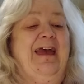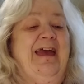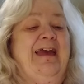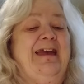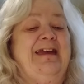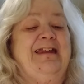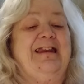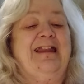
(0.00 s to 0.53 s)

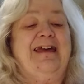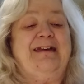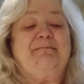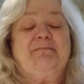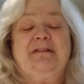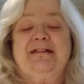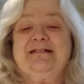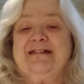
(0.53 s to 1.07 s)
And let
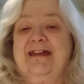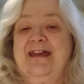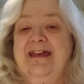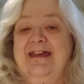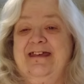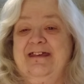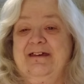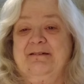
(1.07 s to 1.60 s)
me tell
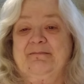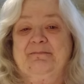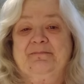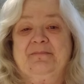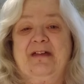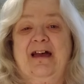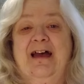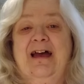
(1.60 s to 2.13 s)
you,
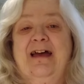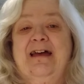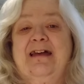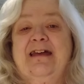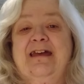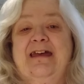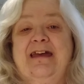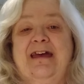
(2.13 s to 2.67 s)
I
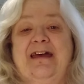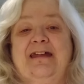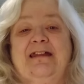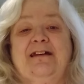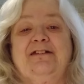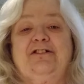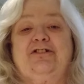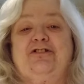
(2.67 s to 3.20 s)
had
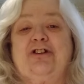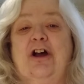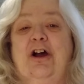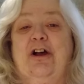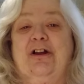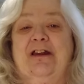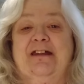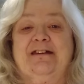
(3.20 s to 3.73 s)
a
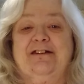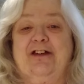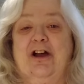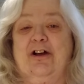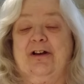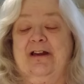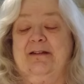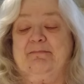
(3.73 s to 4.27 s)
darling,
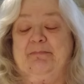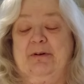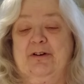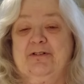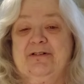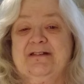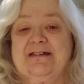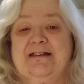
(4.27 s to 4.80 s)
darling
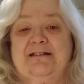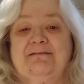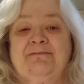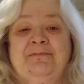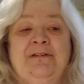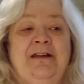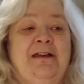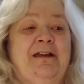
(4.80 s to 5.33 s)
person
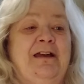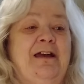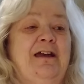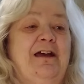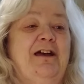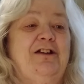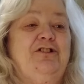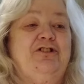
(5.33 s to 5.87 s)

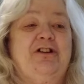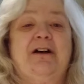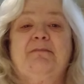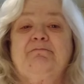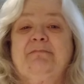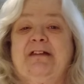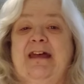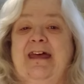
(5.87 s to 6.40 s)

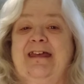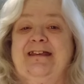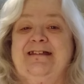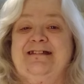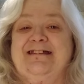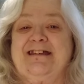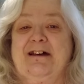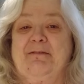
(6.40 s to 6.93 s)
jump
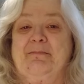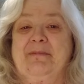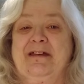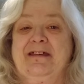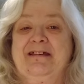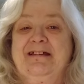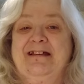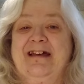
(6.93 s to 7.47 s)
days on
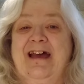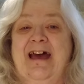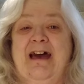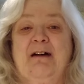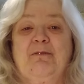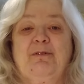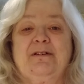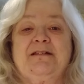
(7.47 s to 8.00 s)
me.
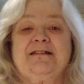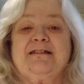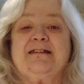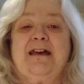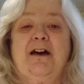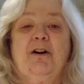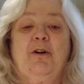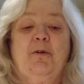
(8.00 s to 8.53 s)
I was
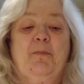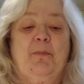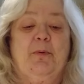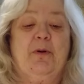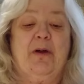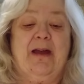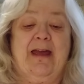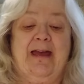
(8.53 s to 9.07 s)
so
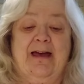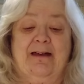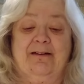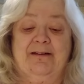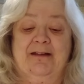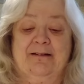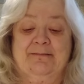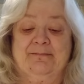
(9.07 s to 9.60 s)
proud.